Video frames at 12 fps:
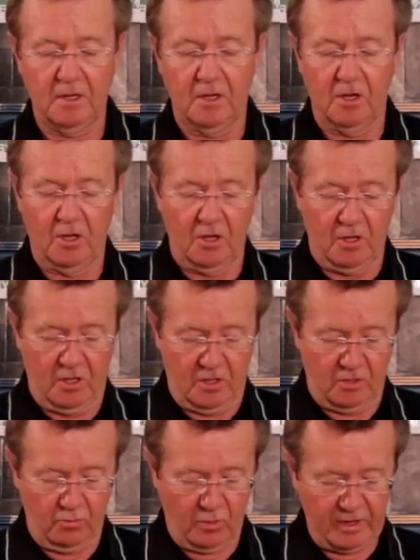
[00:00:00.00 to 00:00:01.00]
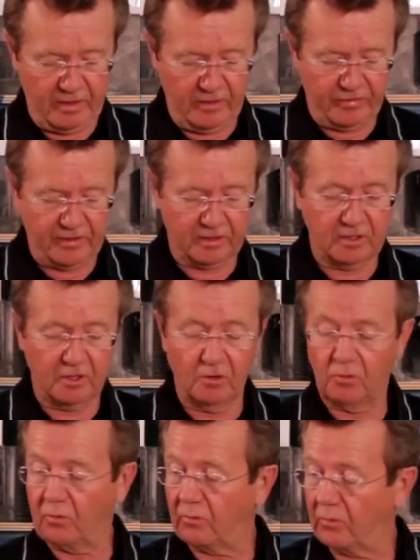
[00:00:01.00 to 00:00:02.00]
The one other thing that
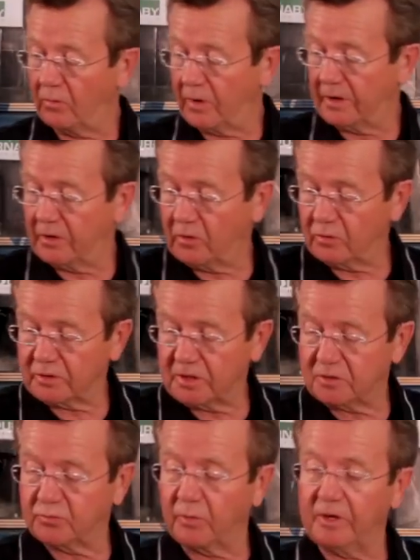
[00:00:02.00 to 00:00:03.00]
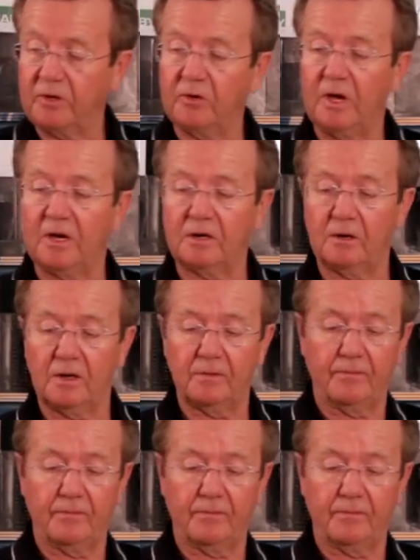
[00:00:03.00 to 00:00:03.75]
you'll want to note is when you get